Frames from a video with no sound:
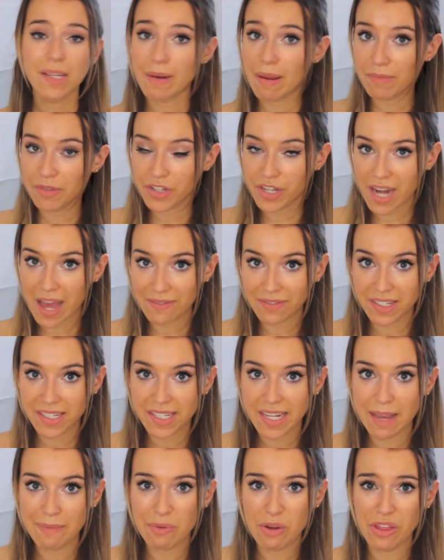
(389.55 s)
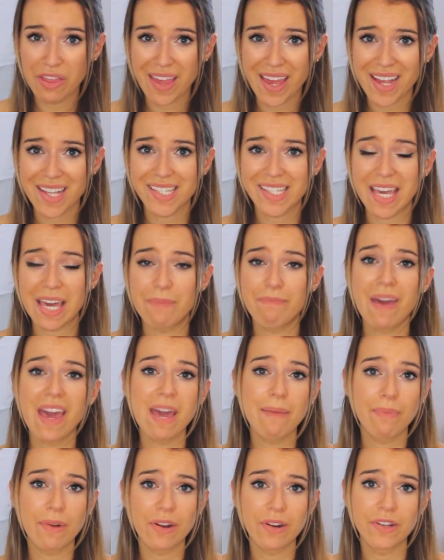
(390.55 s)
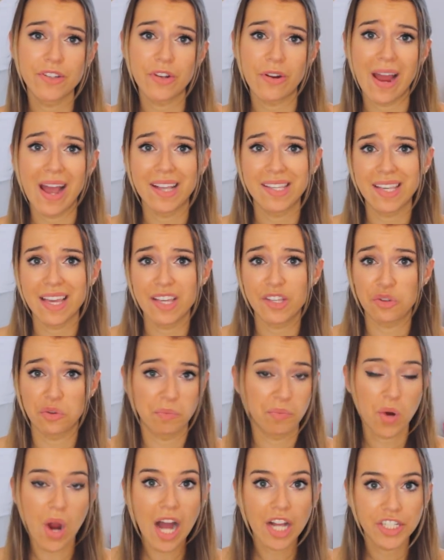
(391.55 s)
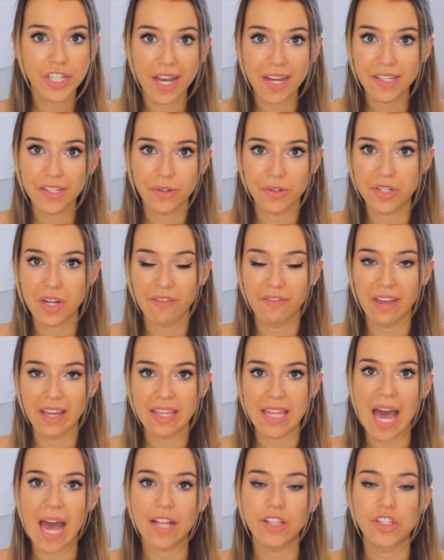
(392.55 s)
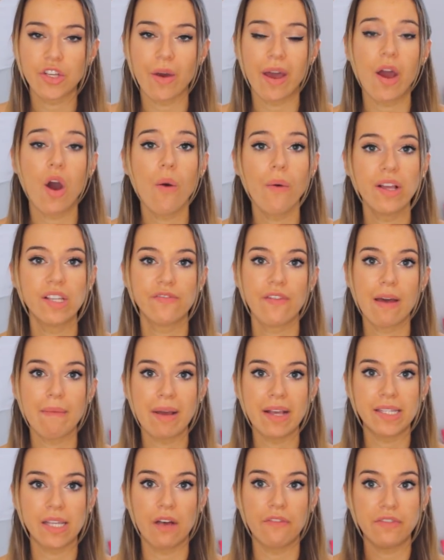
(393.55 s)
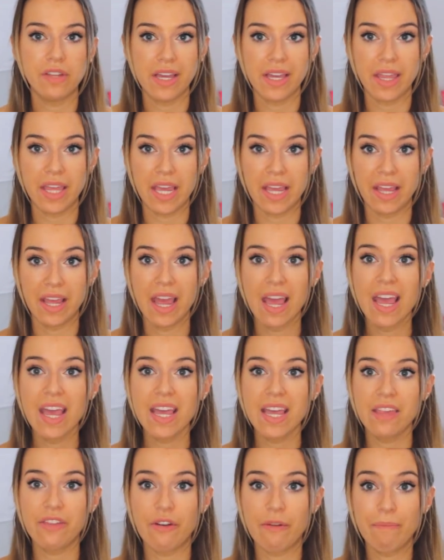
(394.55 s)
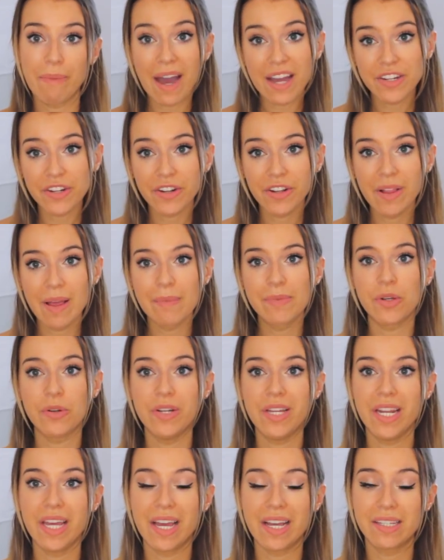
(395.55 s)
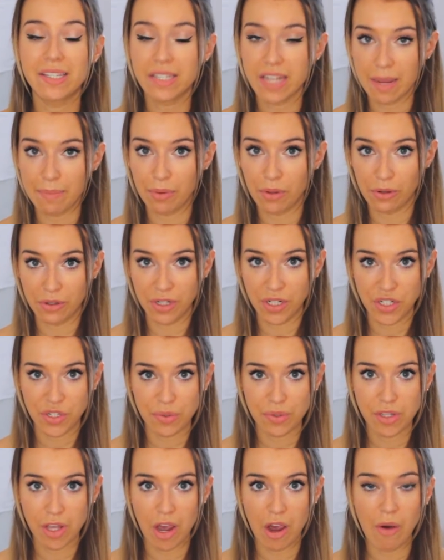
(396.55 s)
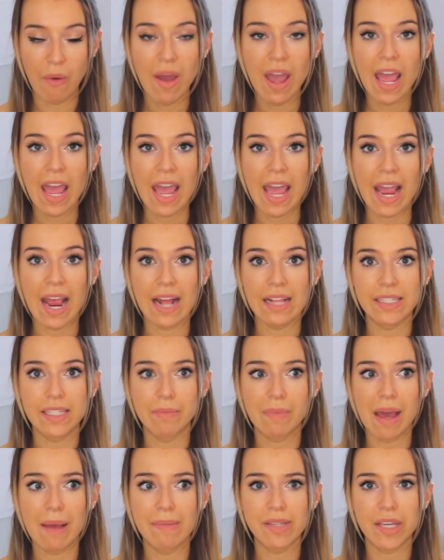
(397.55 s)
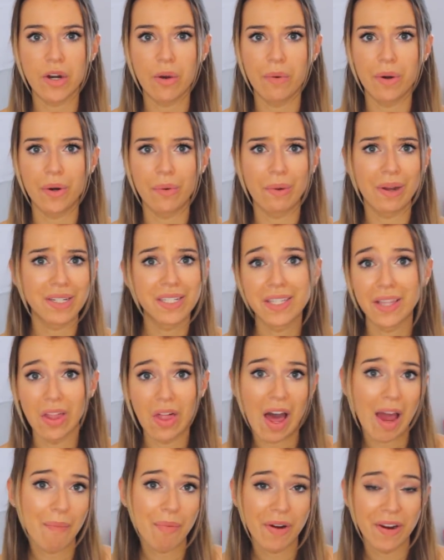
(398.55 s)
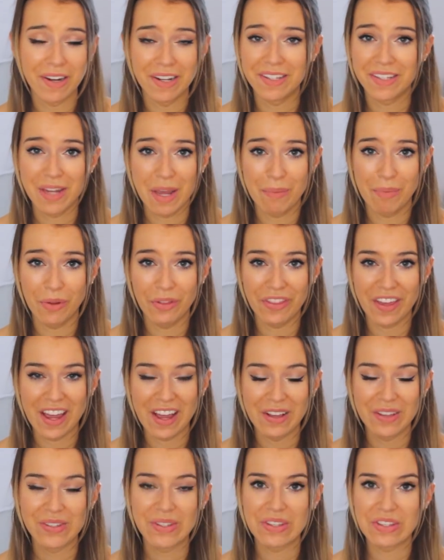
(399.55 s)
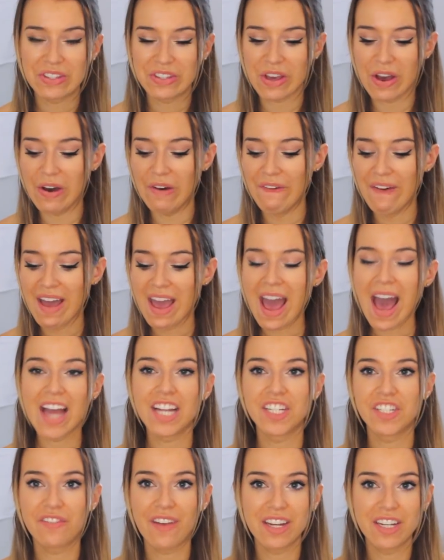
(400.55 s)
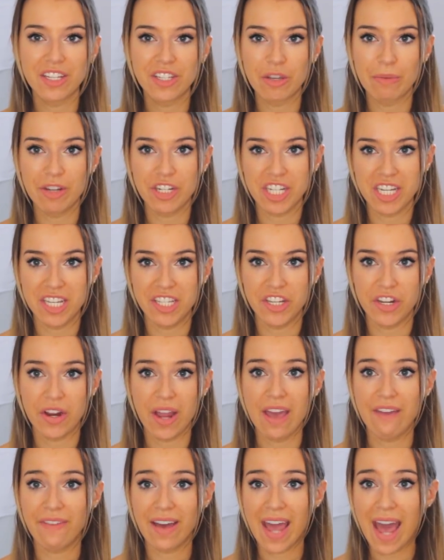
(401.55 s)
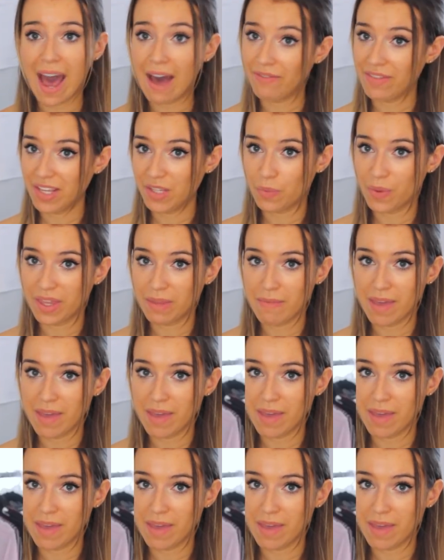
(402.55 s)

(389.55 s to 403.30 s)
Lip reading: Sometimes you're gonna have to staple things like papers or essays or projects or stuff like that, so I always find myself needing either binder clips or needing a stapler to do so. And sometimes I don't want to run to the library to staple things, so I just find it so much easier if I have these with me.